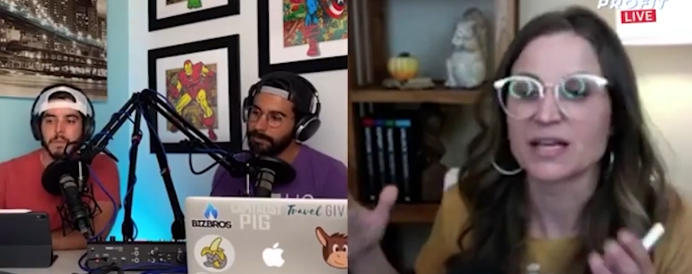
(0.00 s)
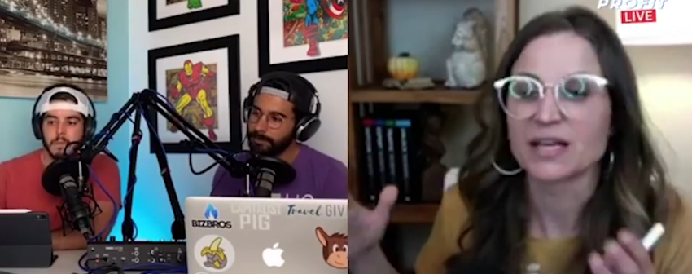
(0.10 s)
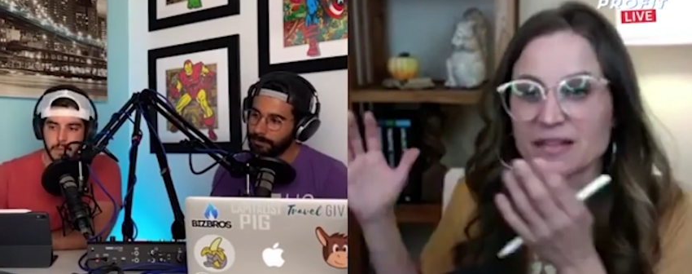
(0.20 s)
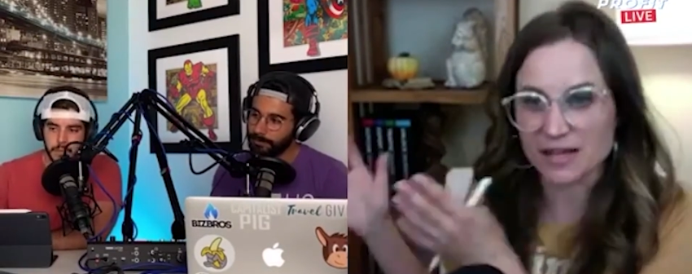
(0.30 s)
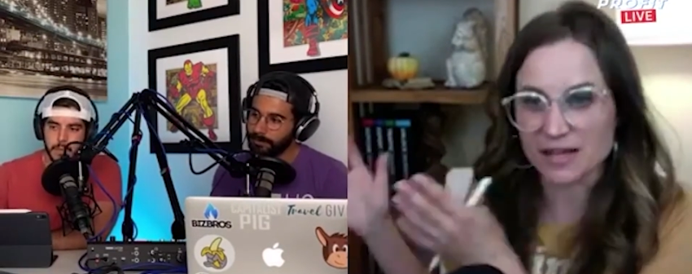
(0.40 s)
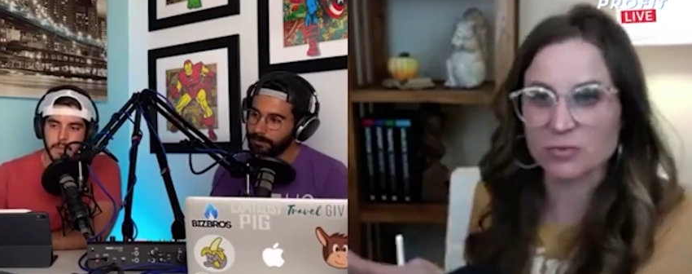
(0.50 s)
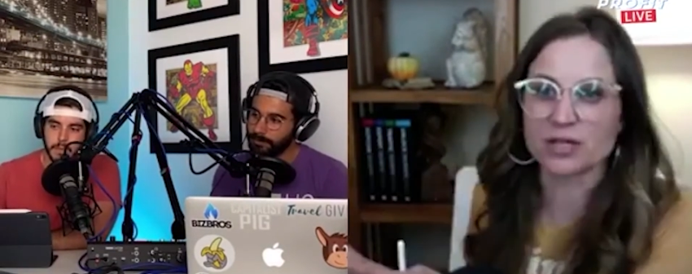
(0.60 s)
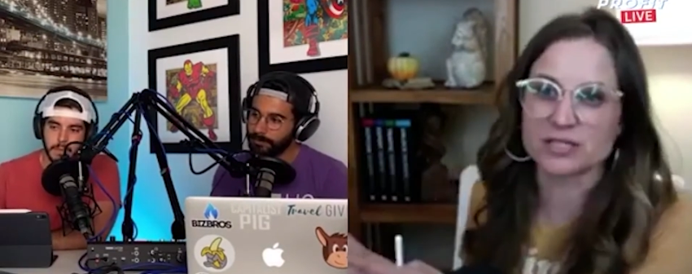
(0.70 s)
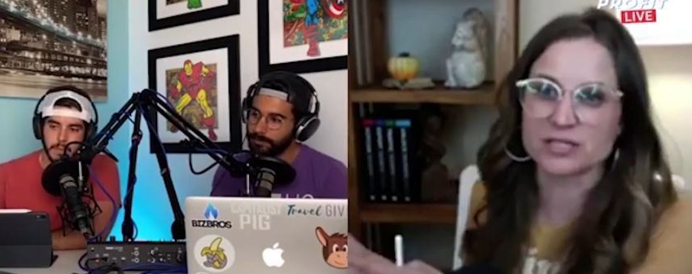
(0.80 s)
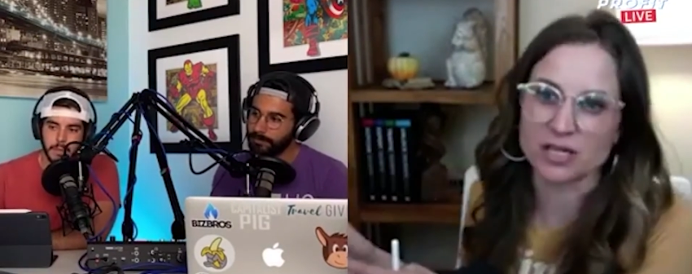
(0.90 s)
Speaker 1: And then we're going
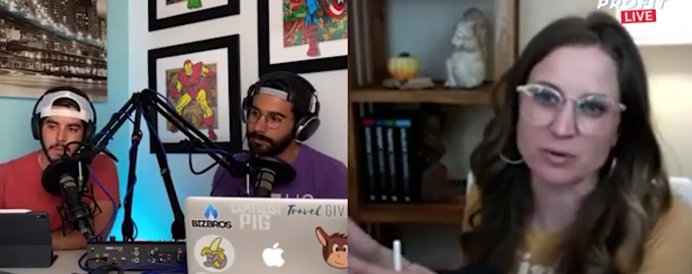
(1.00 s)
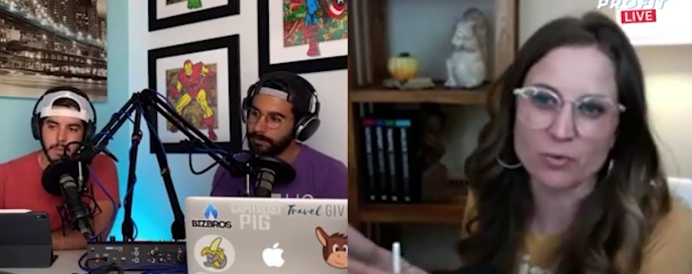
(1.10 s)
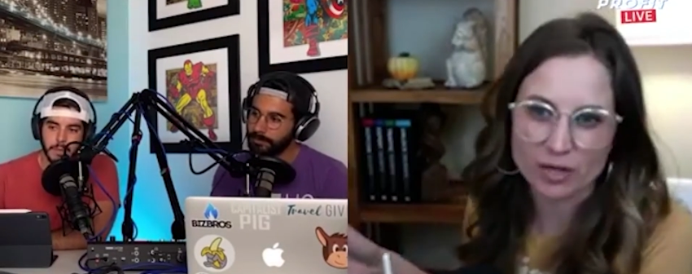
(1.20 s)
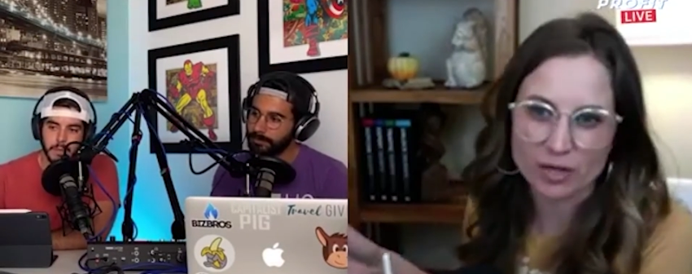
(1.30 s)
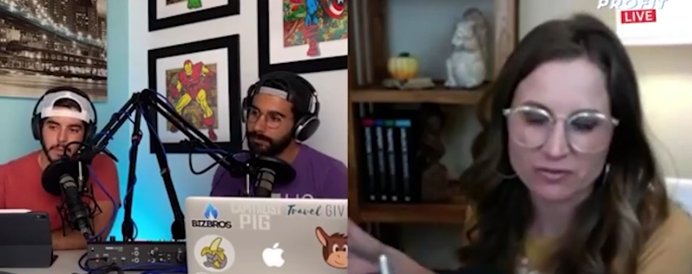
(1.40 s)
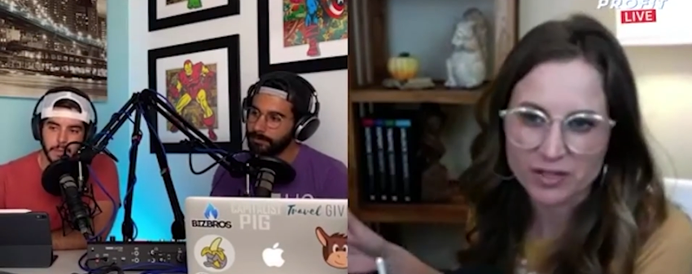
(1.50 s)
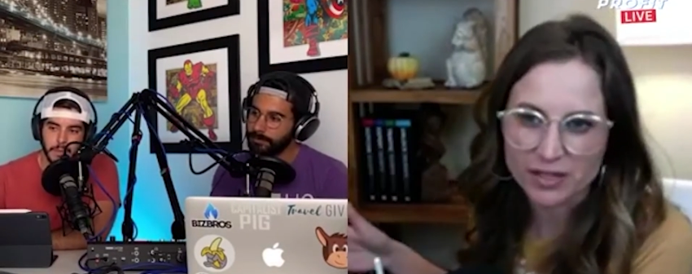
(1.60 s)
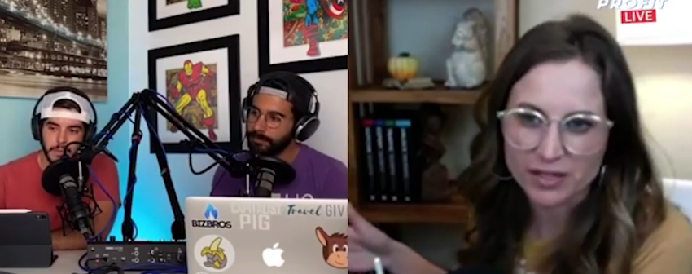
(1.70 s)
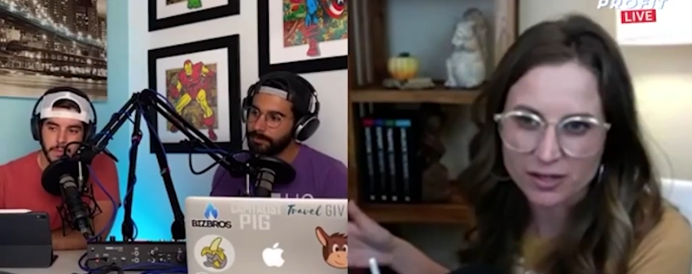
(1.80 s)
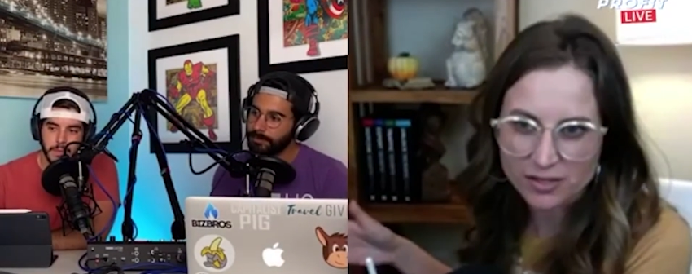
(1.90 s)
to talk about where do we fit
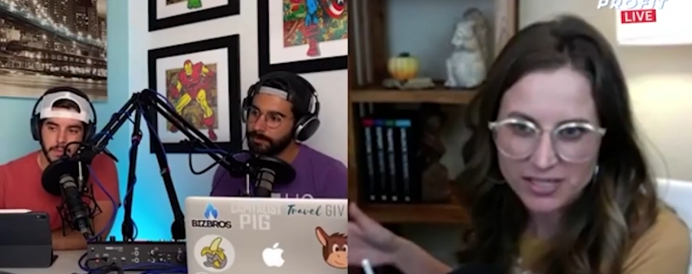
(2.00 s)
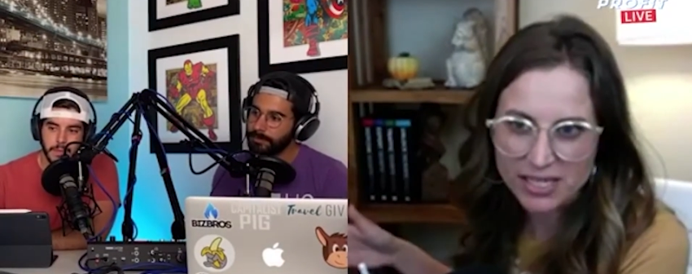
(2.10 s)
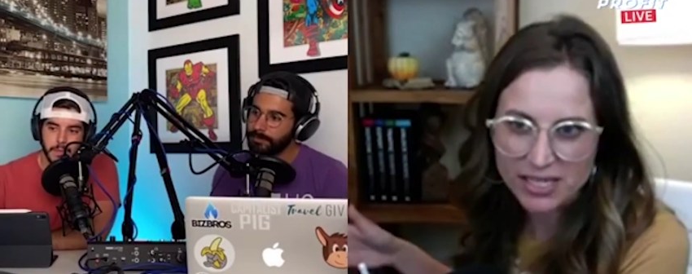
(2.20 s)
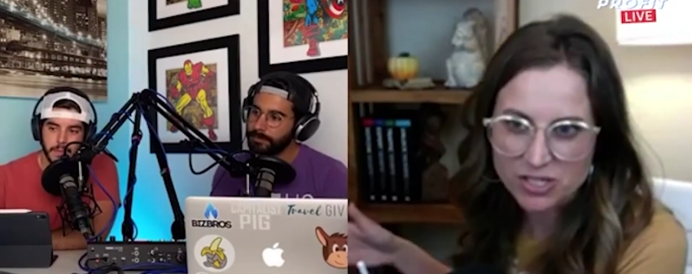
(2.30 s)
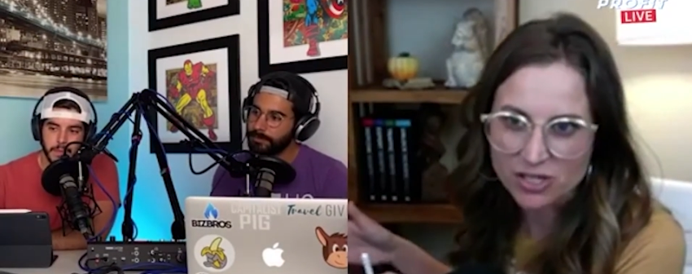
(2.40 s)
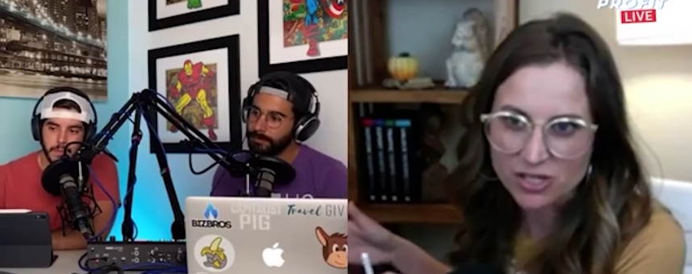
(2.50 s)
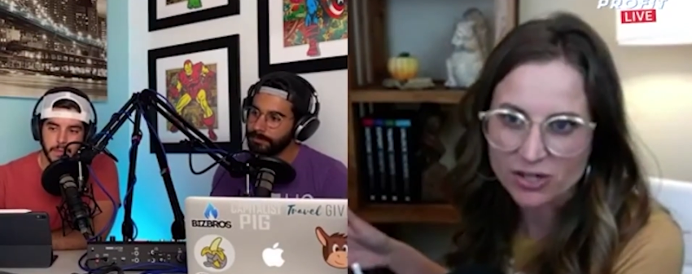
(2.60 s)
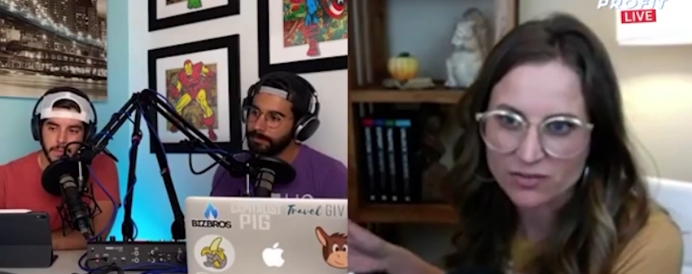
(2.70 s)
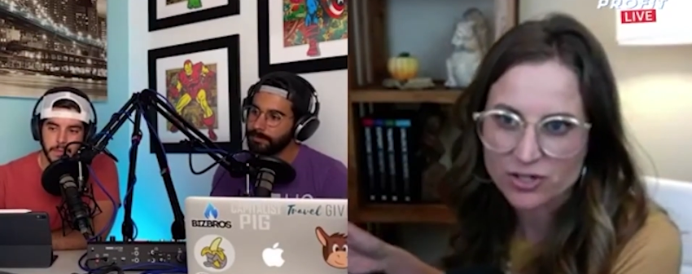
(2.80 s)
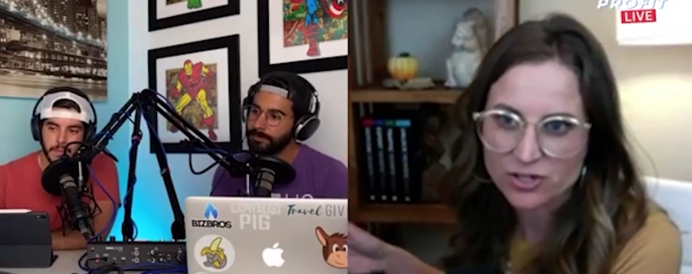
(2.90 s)
in our calls to action and our
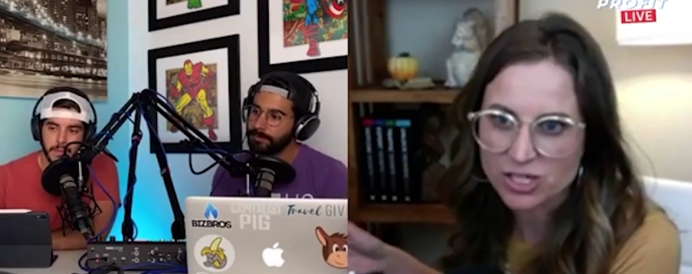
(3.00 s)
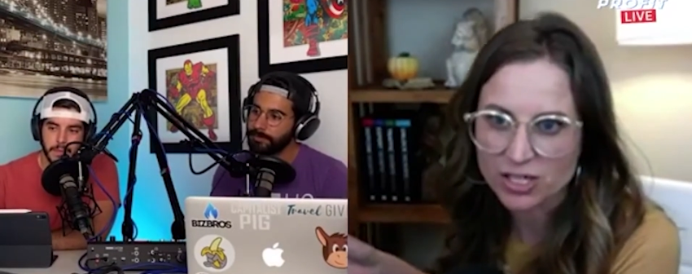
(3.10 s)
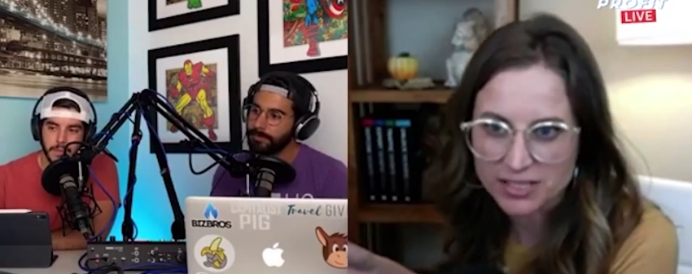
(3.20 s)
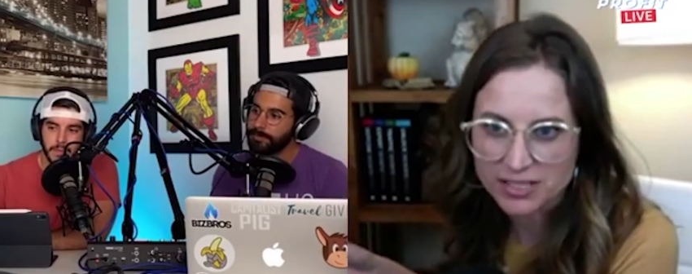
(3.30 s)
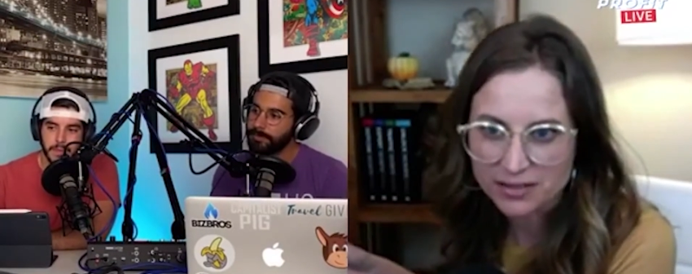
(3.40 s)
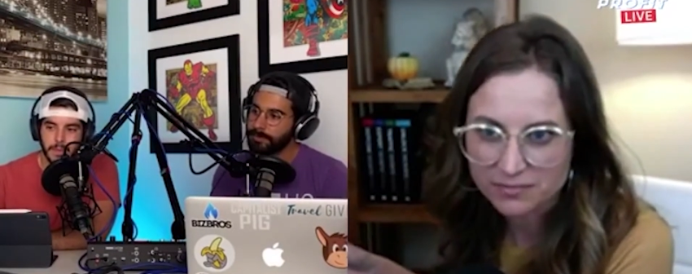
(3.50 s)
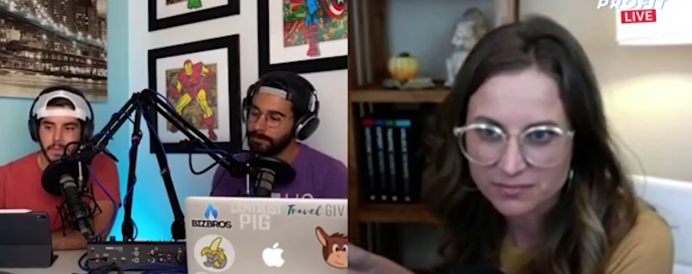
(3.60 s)
conversion content.